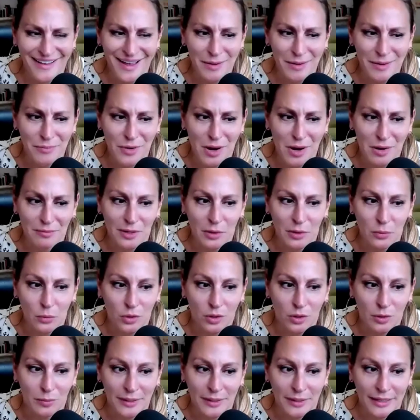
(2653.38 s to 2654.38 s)
I probably
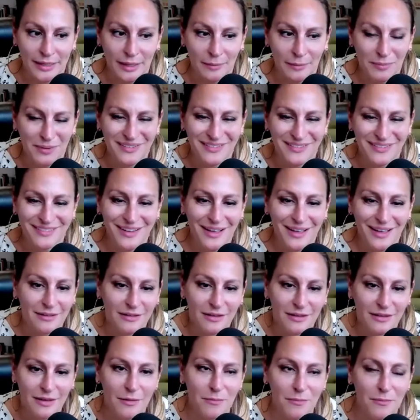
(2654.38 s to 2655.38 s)
would be. But
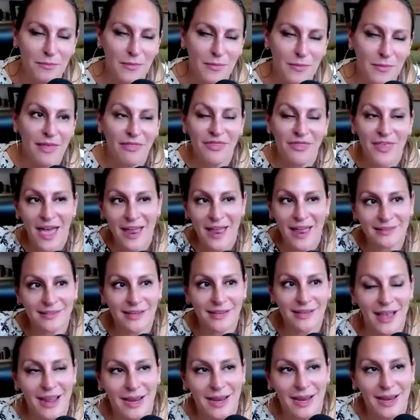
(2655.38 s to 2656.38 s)
at that
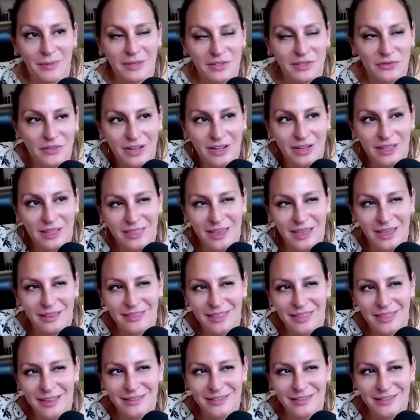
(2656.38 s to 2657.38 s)
time, it's funny
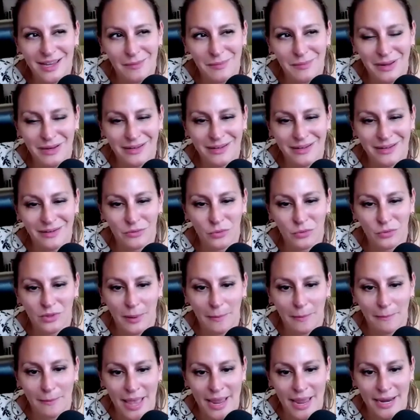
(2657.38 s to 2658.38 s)
that time I didn't really
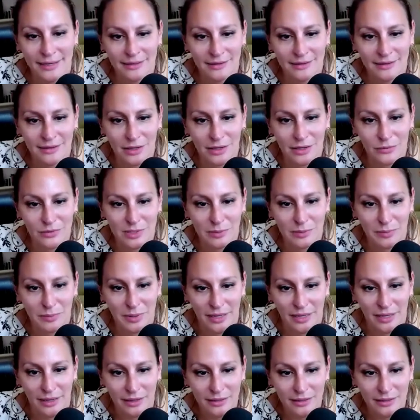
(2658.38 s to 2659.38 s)
mind that I was
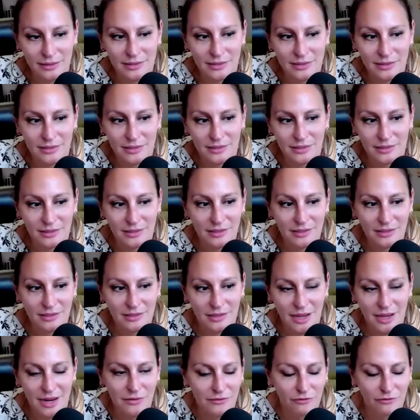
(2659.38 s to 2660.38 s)
picked.
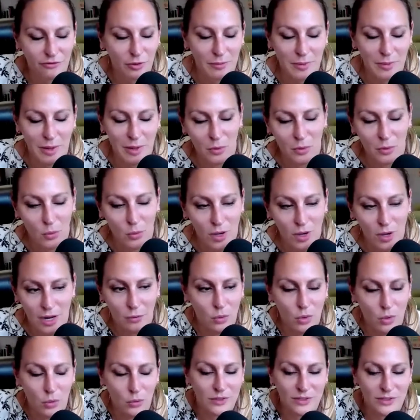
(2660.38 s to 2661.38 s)
I don't remember
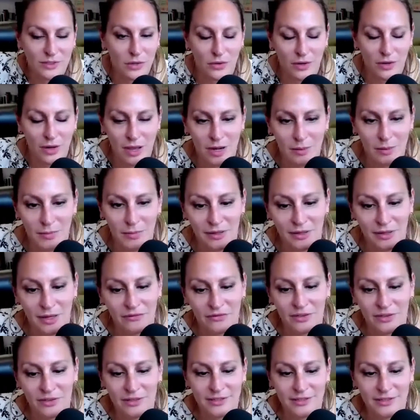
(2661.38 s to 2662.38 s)
what was going on in my
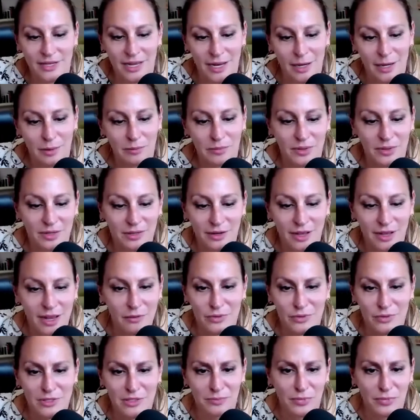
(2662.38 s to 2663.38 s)
life at the time, but I
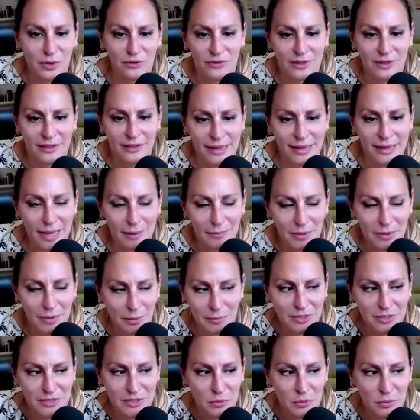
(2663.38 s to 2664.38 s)
was perfectly happy to
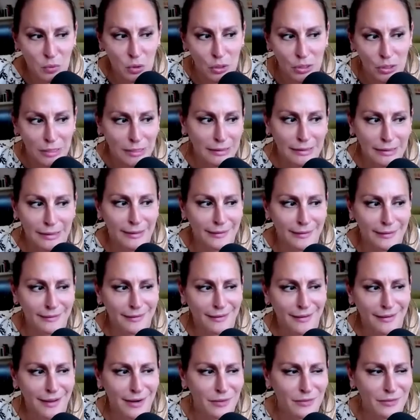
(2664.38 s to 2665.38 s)
miss work. And
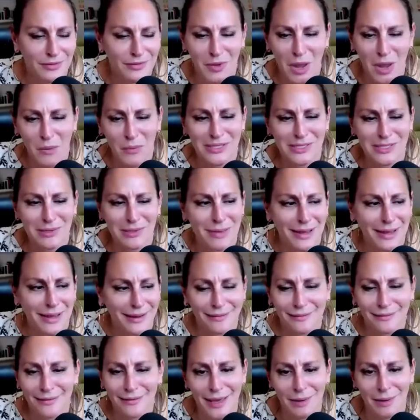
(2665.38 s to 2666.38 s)
I wasn't making
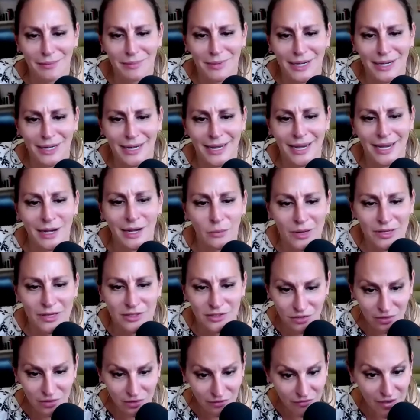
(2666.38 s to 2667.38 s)
a lot of money anyway.
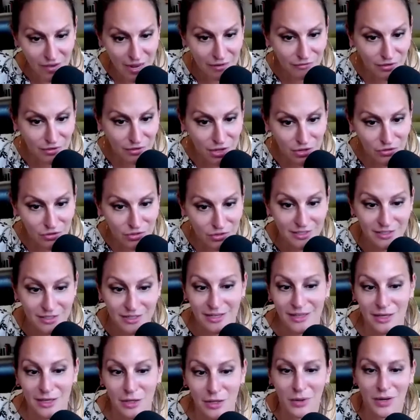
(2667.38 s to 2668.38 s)
So the $5 a
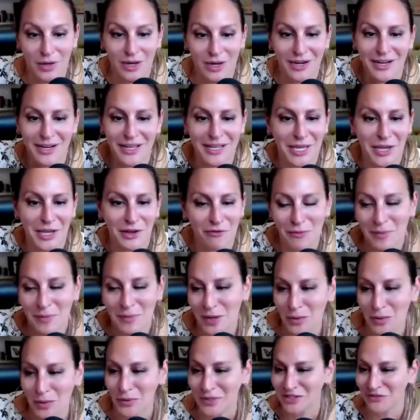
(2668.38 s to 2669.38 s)
day they were going to give
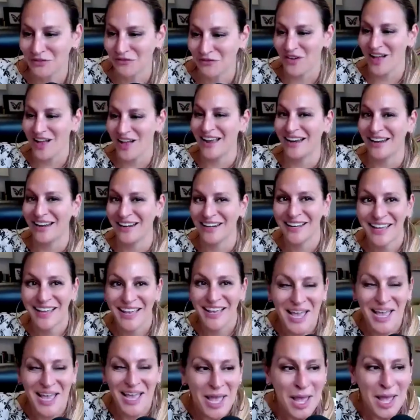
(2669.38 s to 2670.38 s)
me was fine.
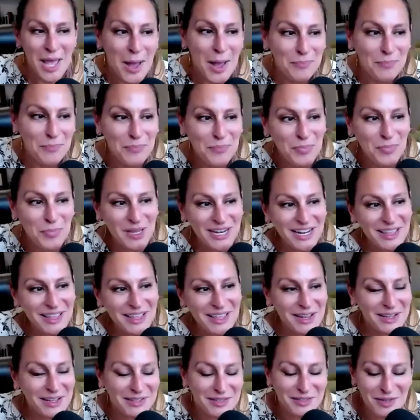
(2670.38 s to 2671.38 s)
But
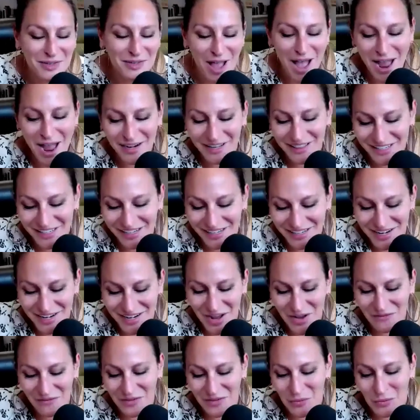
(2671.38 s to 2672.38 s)
it's oddly
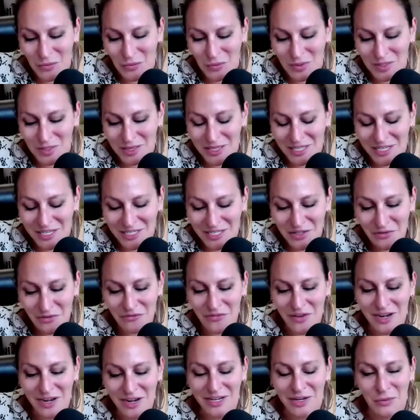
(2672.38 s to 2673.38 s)
enough, the
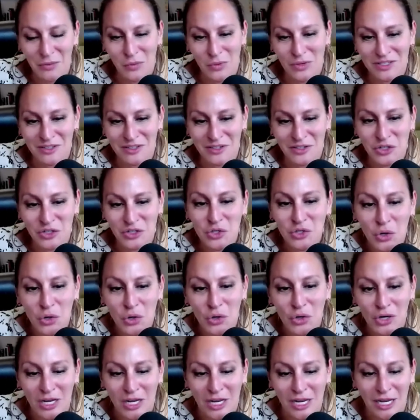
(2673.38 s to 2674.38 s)
defendant was an
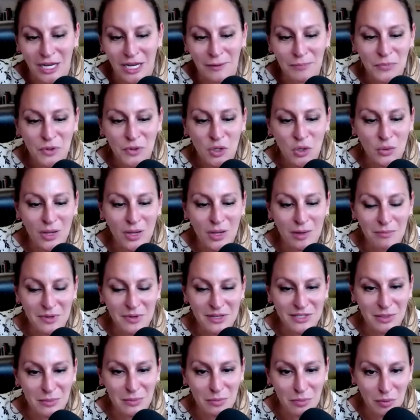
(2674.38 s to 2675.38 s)
attorney who had
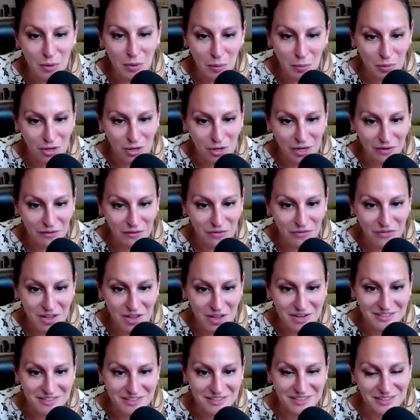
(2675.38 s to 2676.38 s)
misappropriated
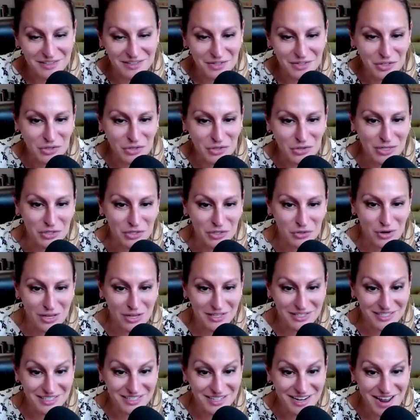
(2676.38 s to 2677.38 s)
funds in his attorney
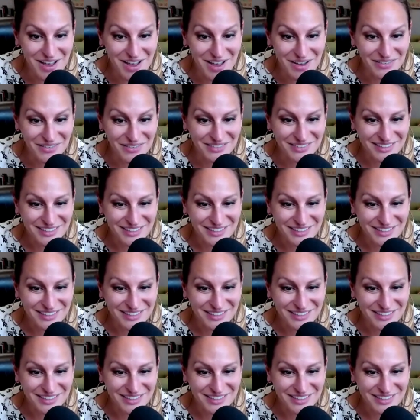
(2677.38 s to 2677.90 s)
trust account.